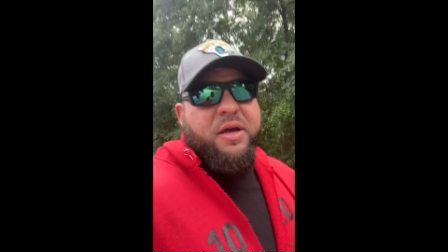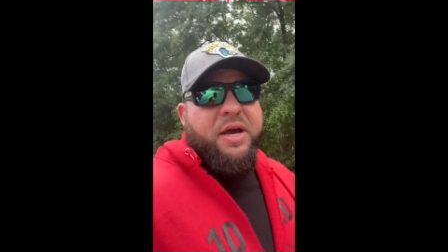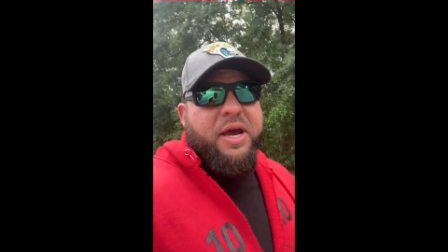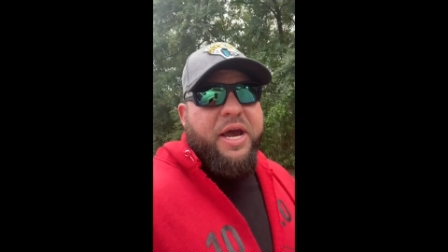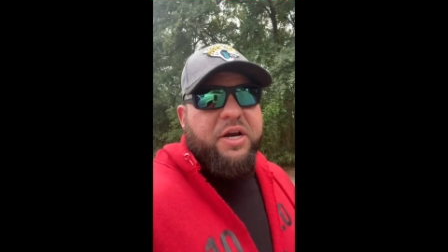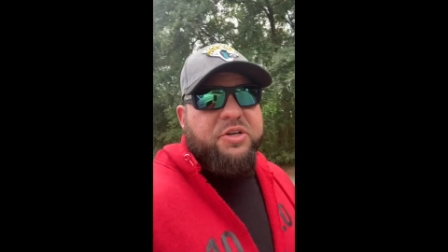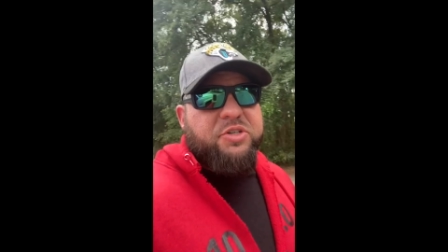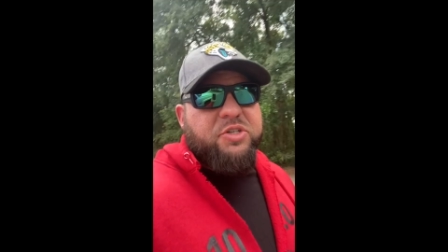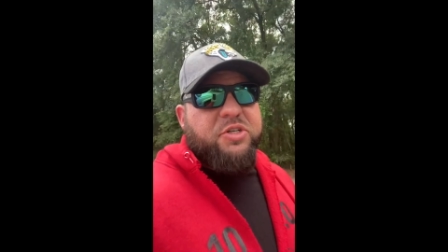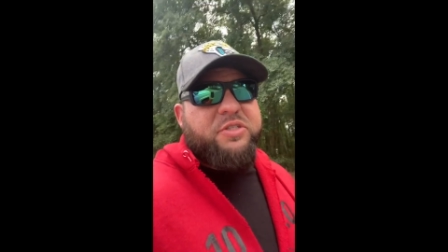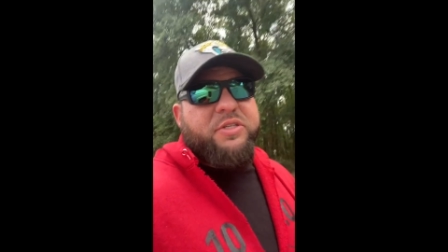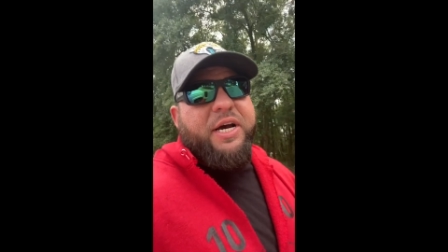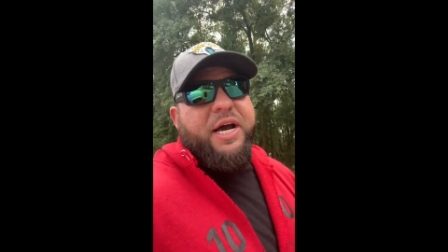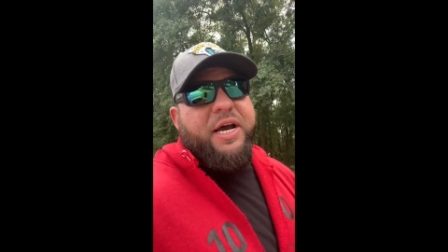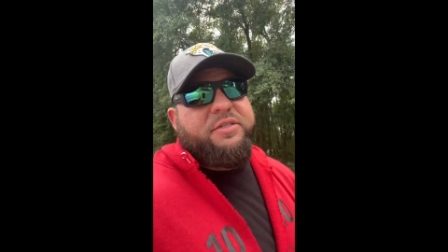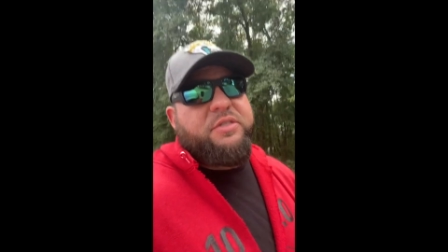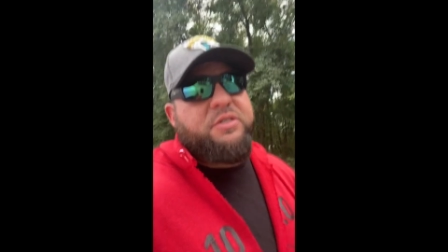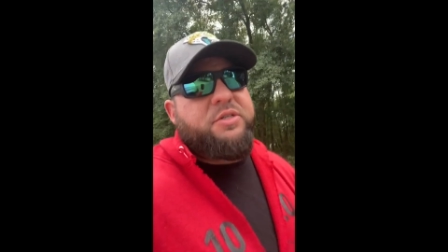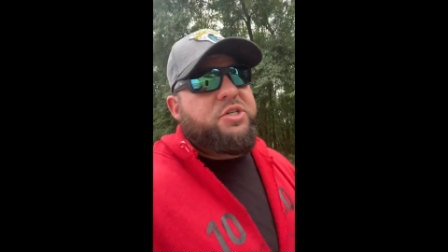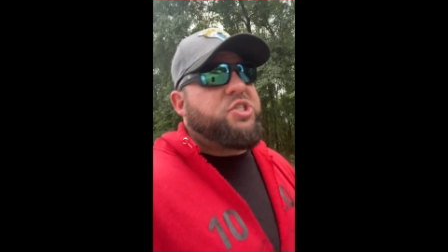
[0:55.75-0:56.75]

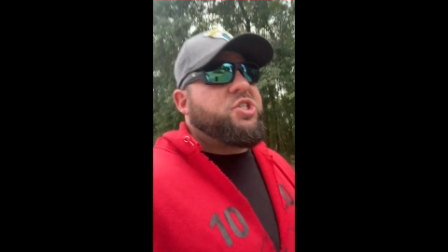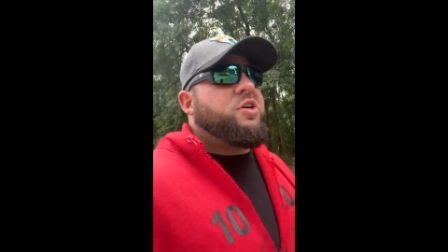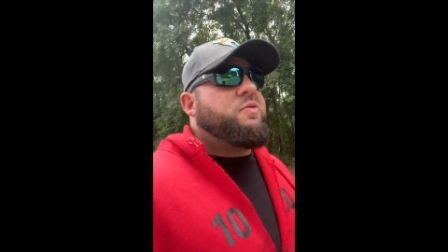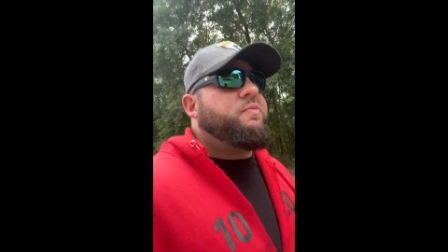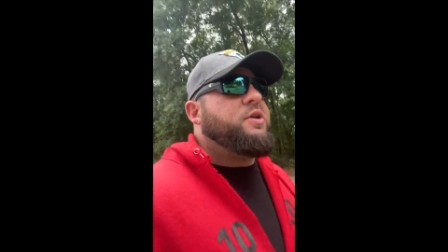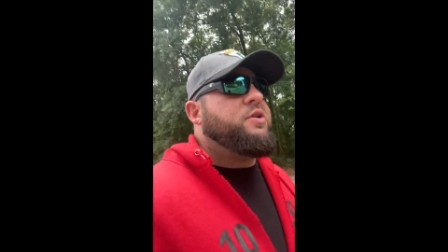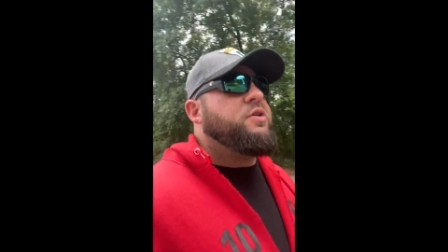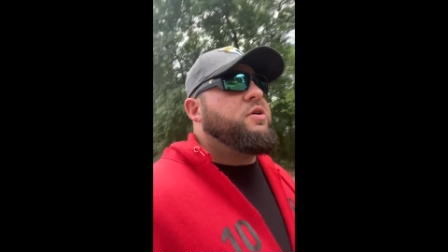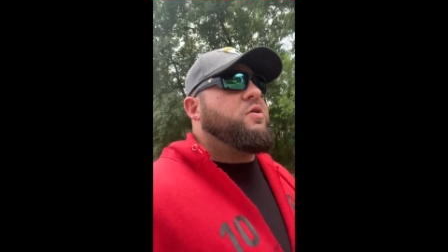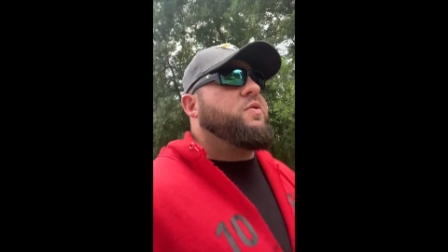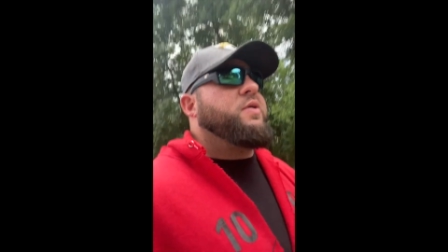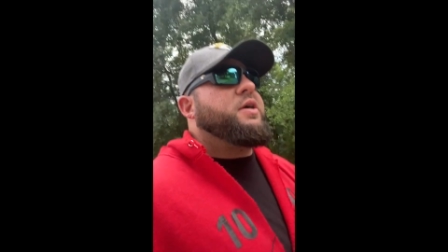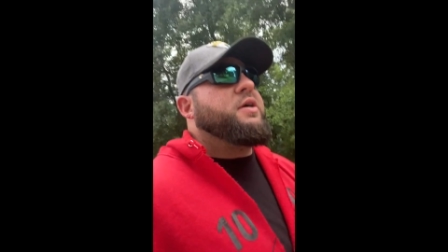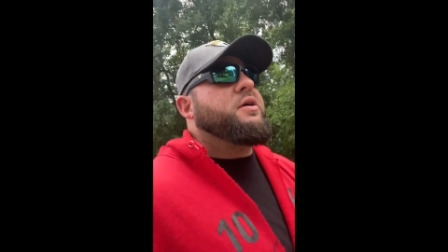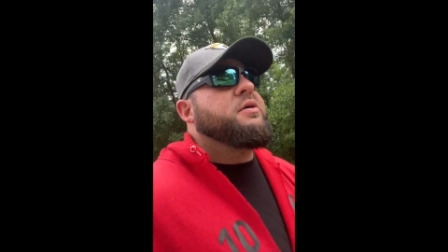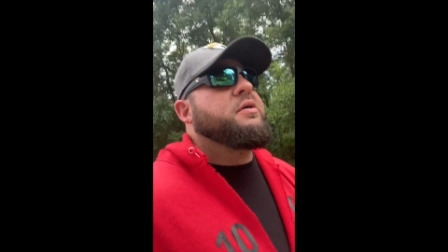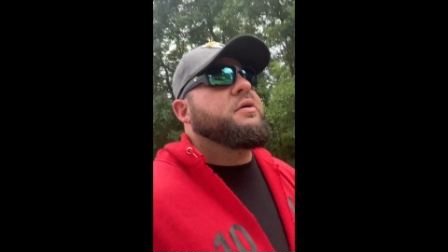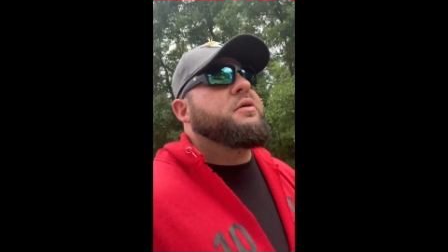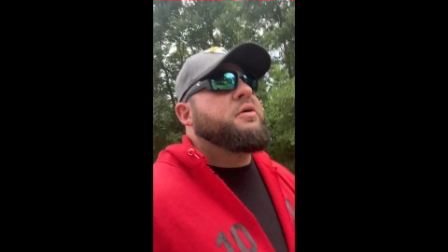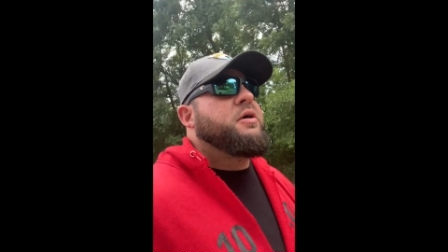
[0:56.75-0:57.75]
exercises you should be
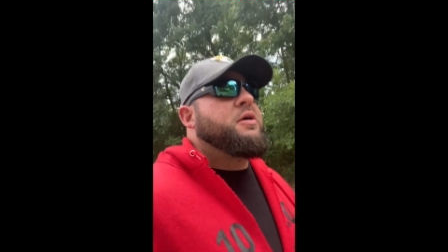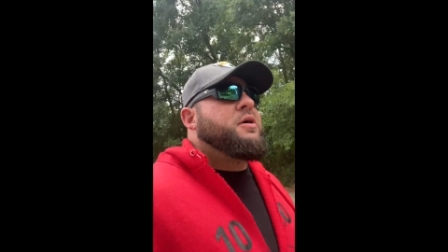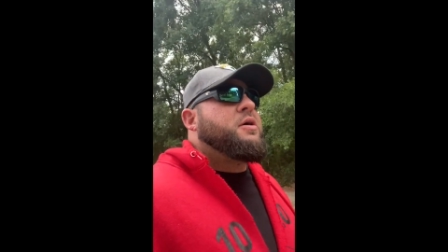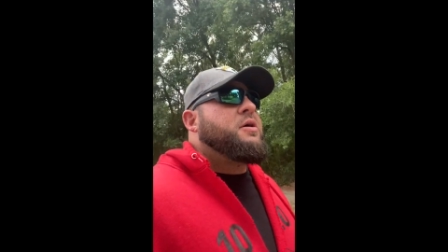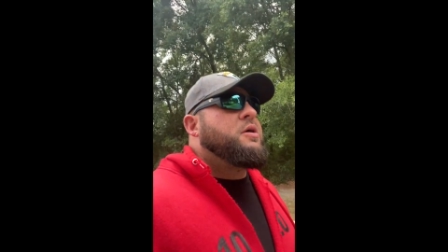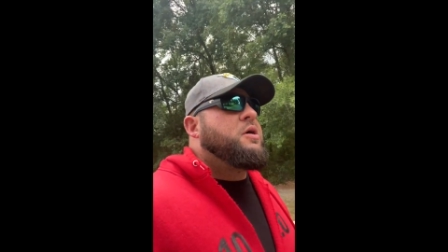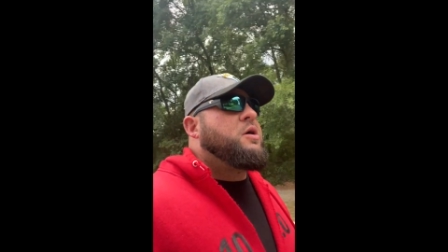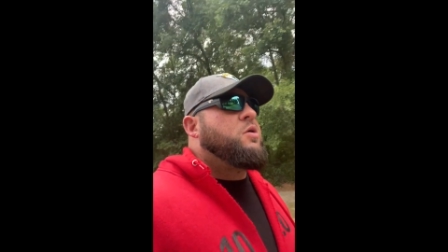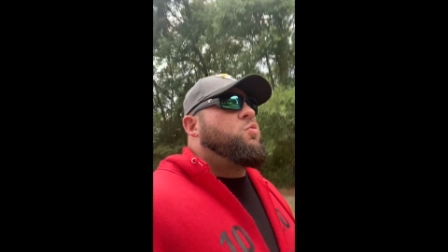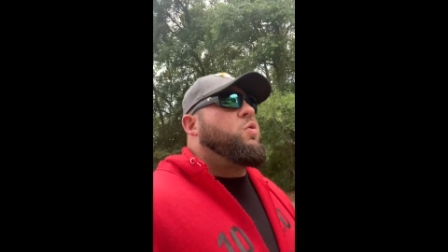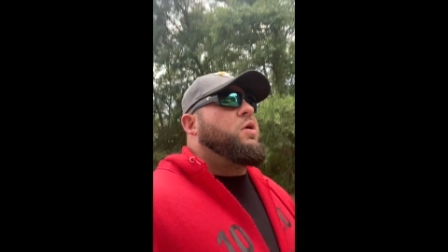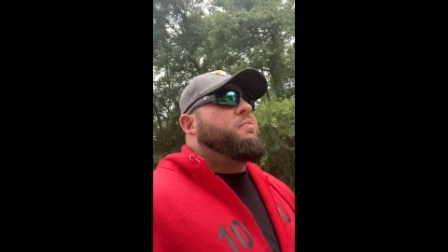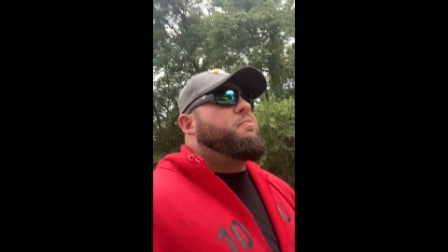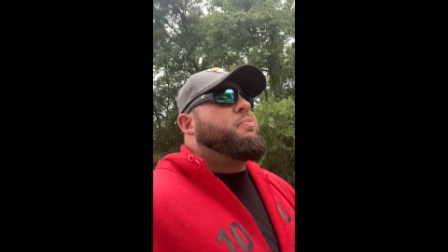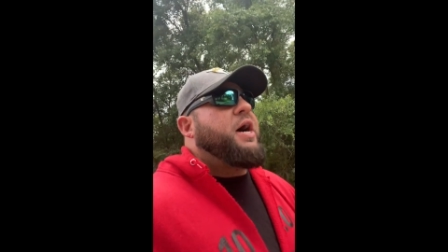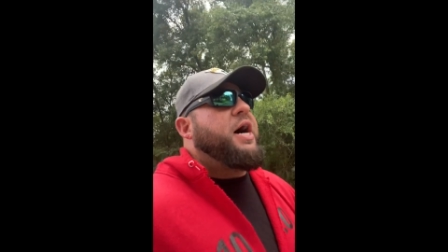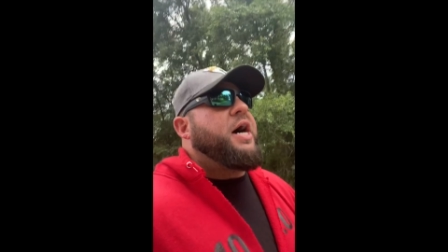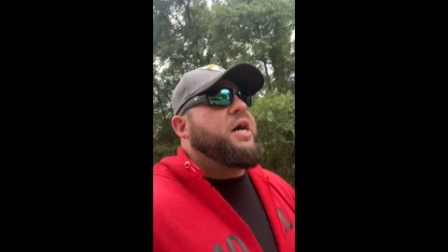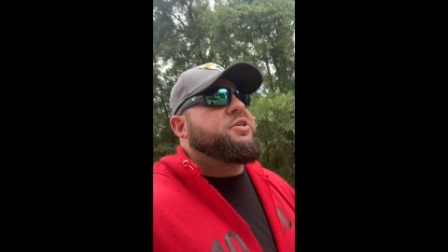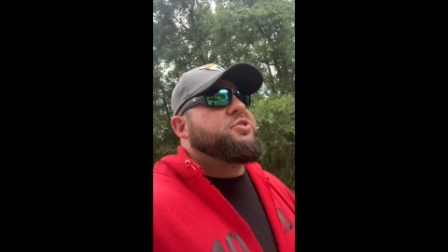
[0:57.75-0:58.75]
doing, what
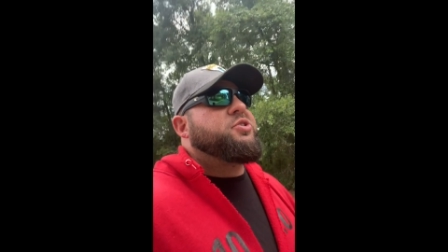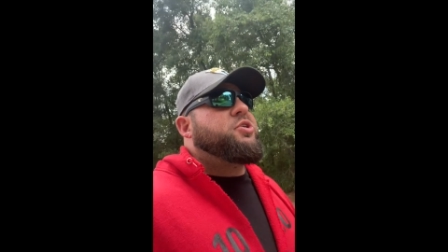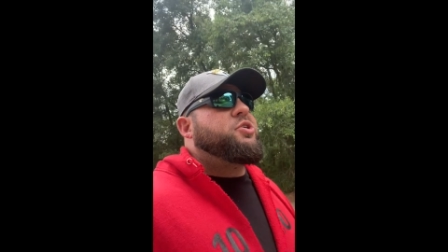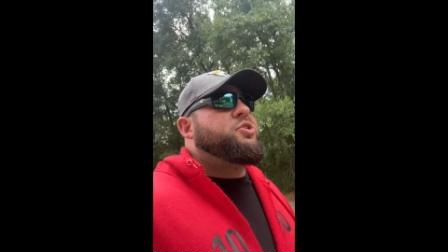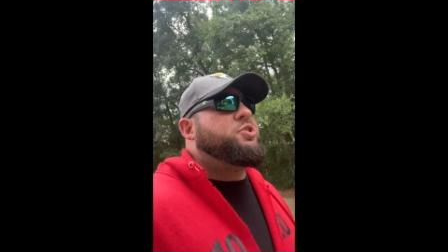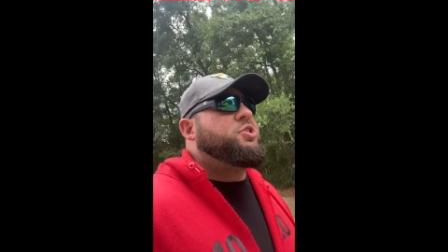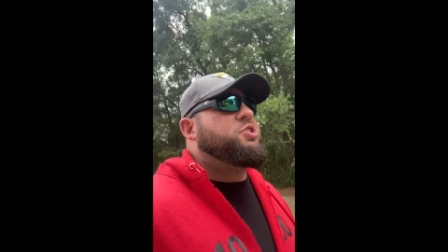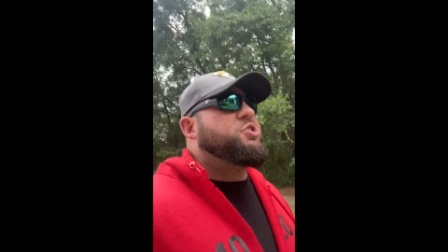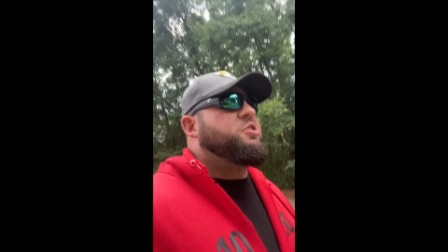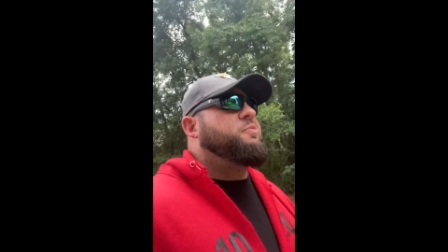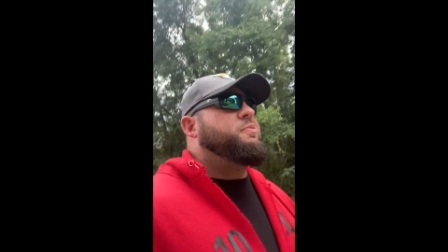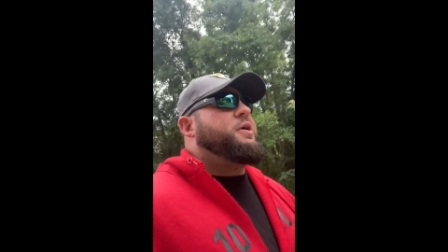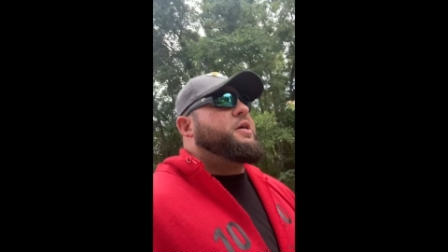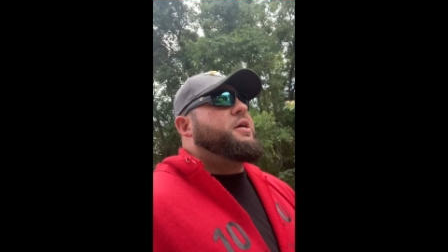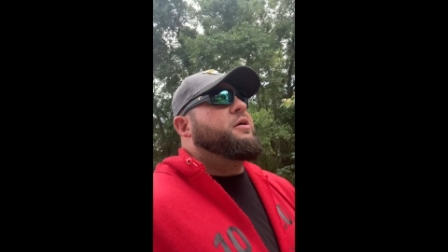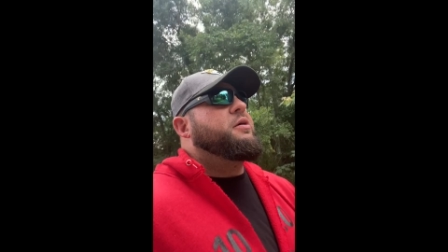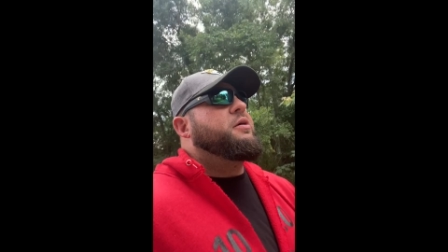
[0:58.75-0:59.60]
postures you should be